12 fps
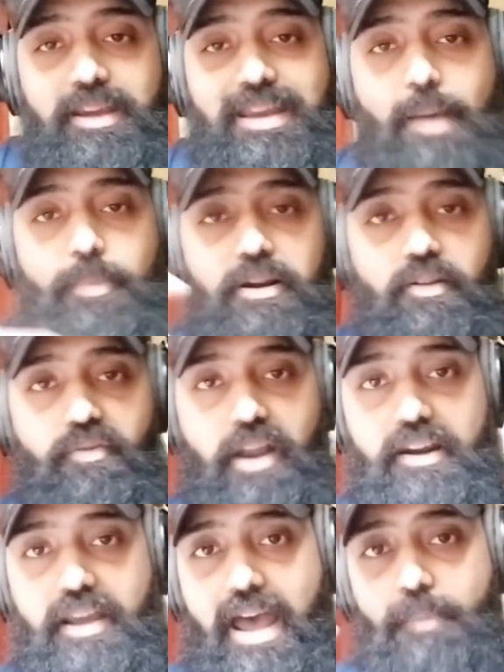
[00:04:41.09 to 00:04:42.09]
Capital
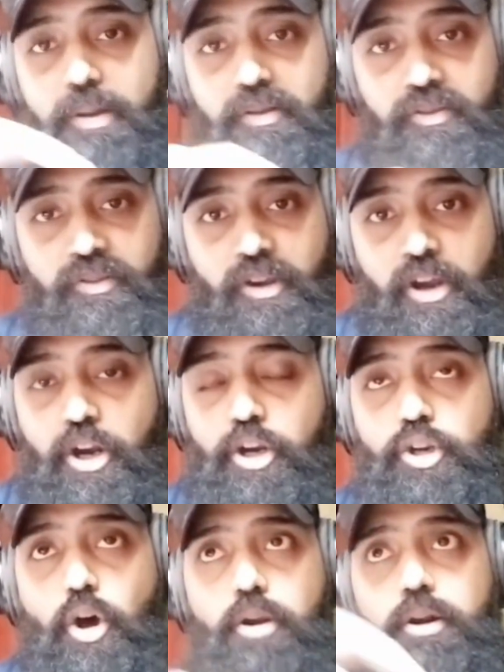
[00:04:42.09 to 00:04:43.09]
flight happens,
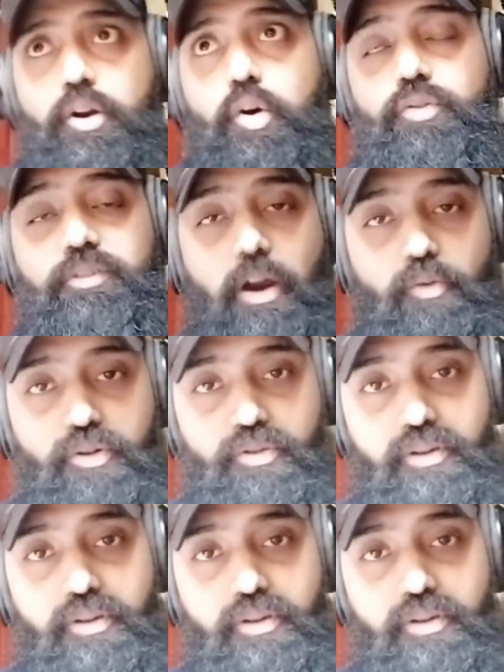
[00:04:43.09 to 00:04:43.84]
dollar goes out.